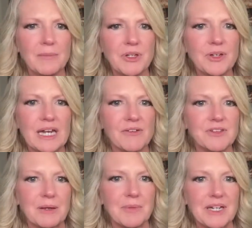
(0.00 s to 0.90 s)
I mean, you get
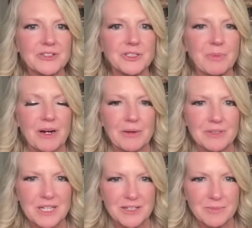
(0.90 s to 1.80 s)
everything, but here's the part I
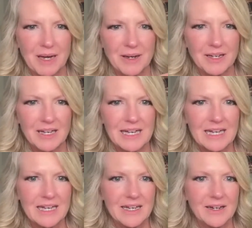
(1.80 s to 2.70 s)
want to talk about.
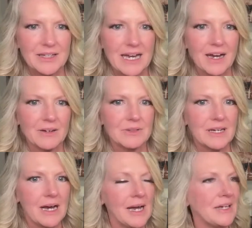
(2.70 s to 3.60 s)
Yeah,
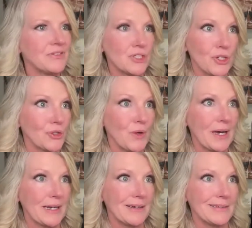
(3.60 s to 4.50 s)
I even show you
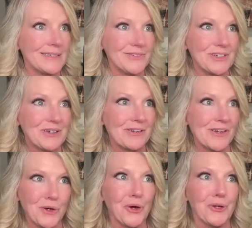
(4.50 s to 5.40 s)
how to even
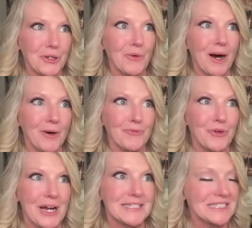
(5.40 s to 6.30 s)
hook you up
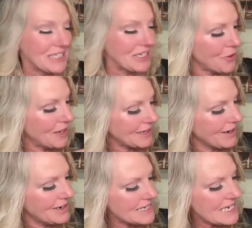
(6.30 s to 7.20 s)
for SEO
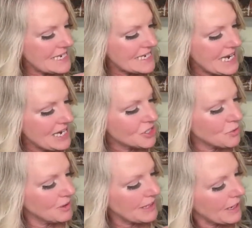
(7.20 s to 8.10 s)
and content
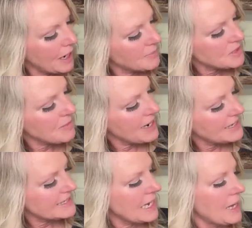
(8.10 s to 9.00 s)
to really get
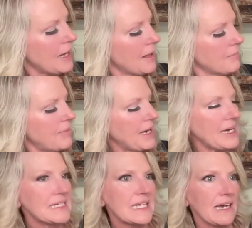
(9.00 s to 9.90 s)
optimized.
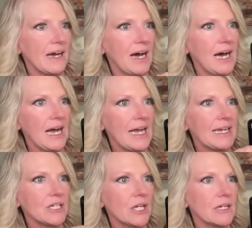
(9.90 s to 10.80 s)
But
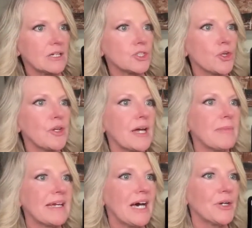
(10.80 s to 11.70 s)
I show you how to
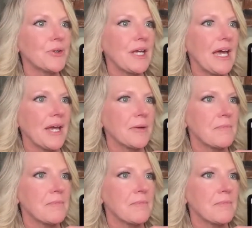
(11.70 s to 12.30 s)
make 100K.